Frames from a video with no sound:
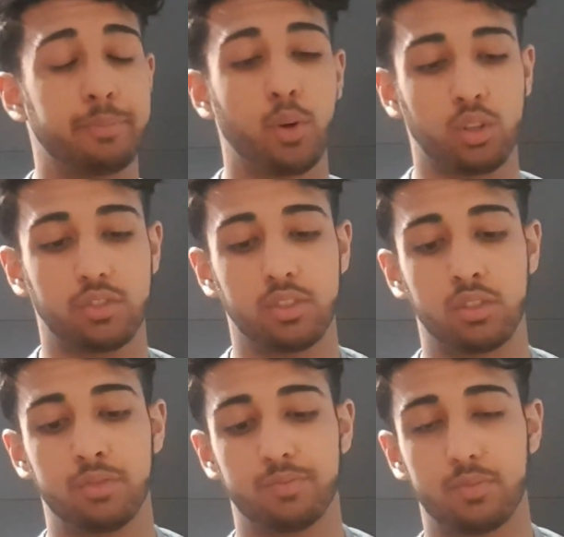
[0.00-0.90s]

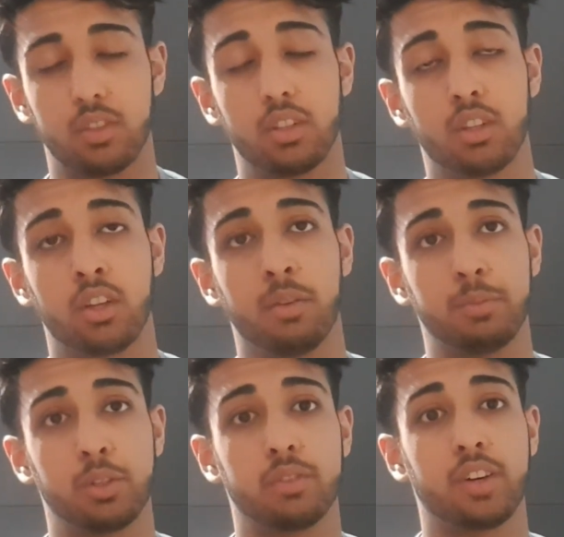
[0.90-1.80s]
Oxford
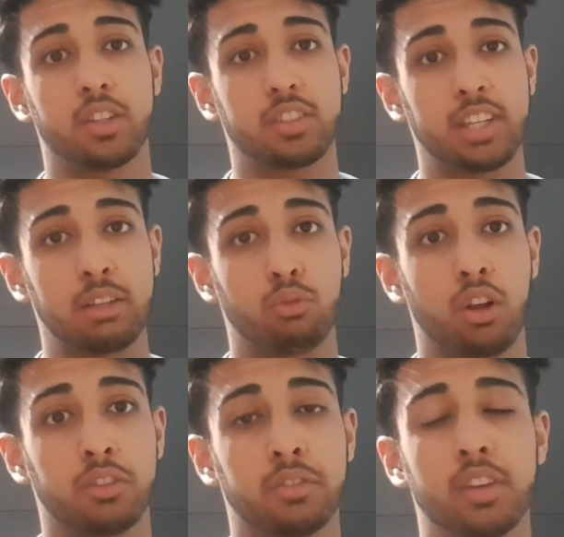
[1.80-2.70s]
university
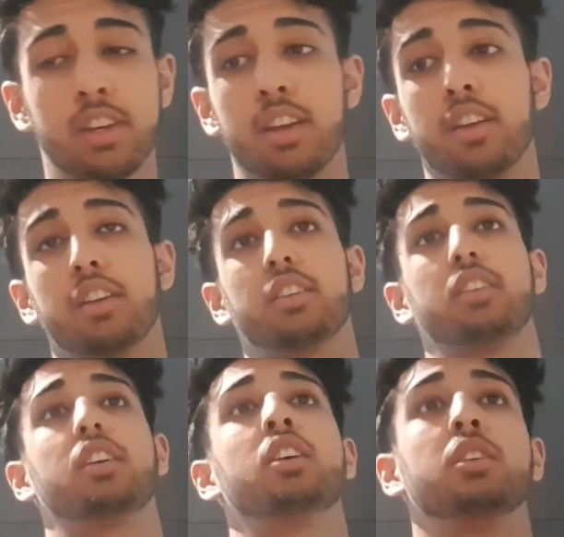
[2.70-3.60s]
run
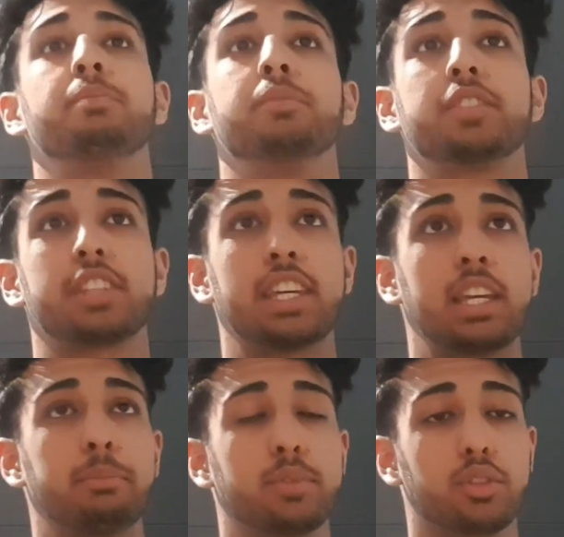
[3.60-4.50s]

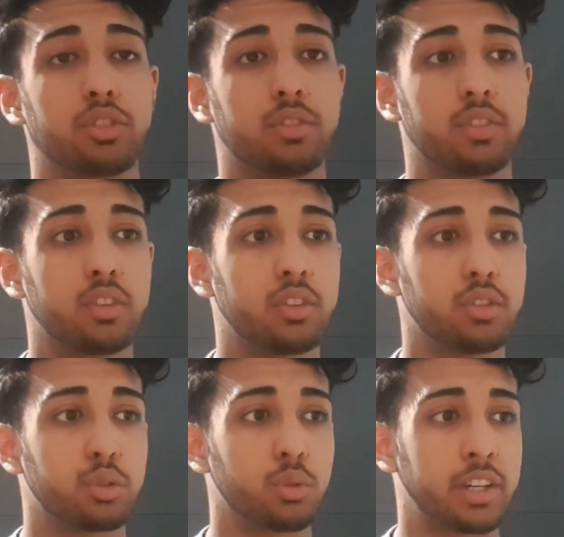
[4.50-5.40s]
scheme to
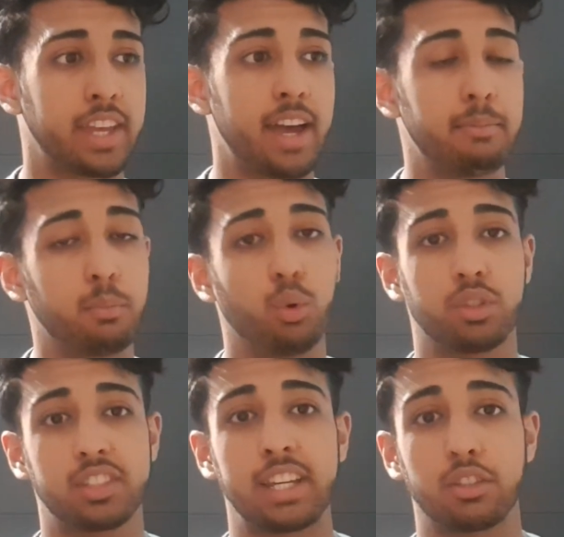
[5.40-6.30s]
sort of get more
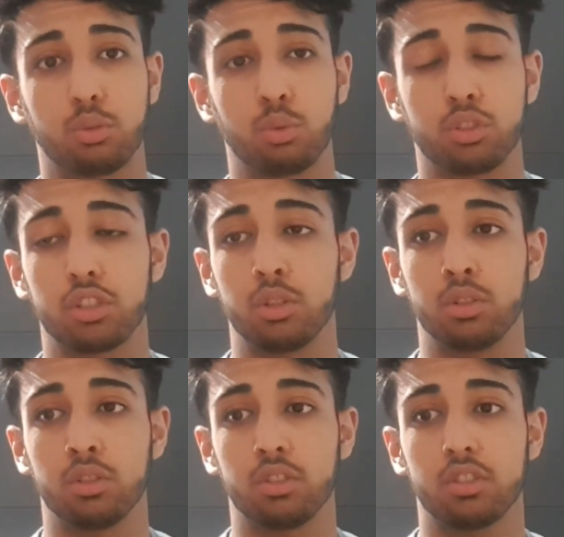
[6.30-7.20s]
state schooled
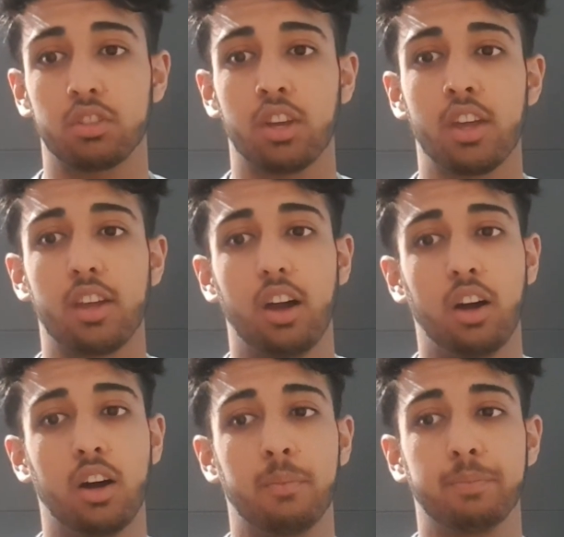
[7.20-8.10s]
students
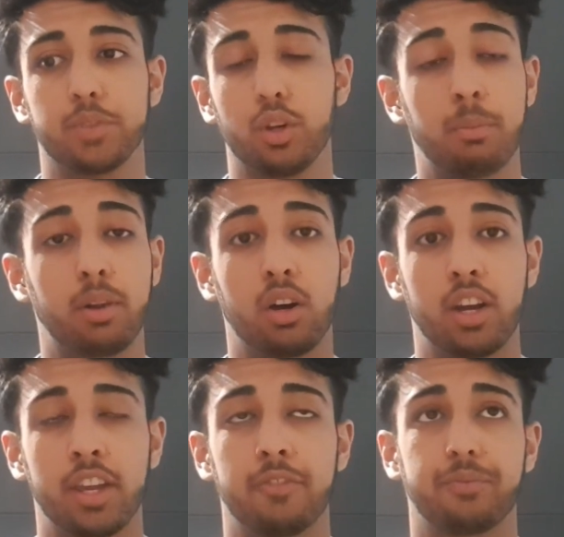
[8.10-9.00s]
to apply.